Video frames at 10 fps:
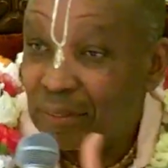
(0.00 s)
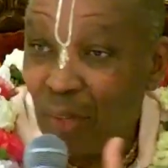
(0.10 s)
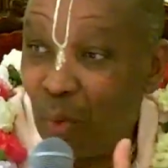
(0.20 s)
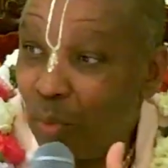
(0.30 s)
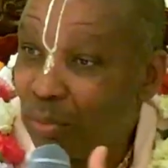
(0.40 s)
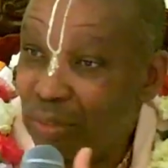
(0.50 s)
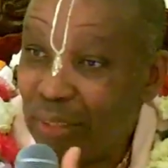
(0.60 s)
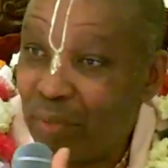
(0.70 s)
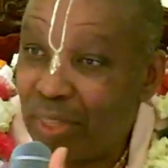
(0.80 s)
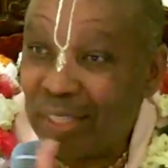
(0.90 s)
Don't
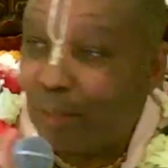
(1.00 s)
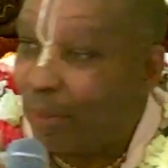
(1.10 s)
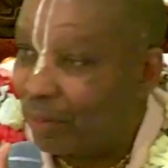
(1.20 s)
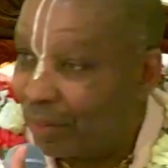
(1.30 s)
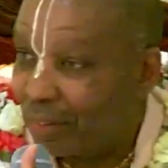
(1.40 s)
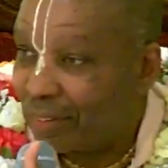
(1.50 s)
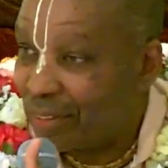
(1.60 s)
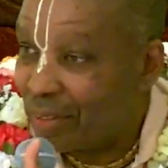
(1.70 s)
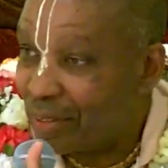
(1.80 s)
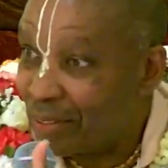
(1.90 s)
even think about it,
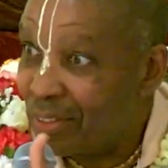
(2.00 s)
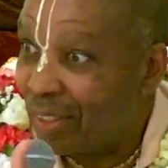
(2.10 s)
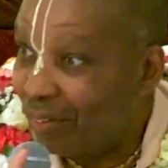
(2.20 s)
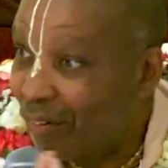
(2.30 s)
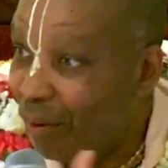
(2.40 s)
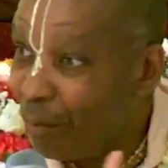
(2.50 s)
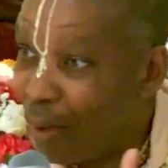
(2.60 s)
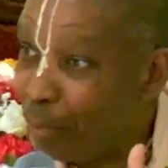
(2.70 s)
because siddaham, I'm